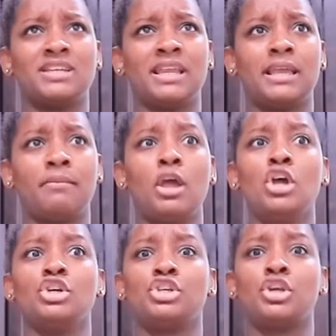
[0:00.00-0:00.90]
telling him
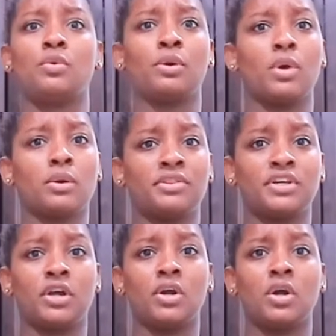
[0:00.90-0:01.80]
she don't want to work with the
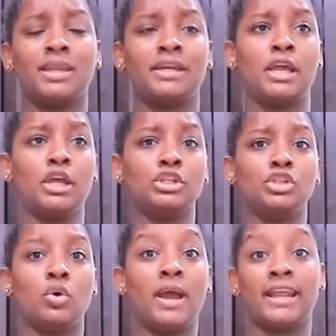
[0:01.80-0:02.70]
girl and don't.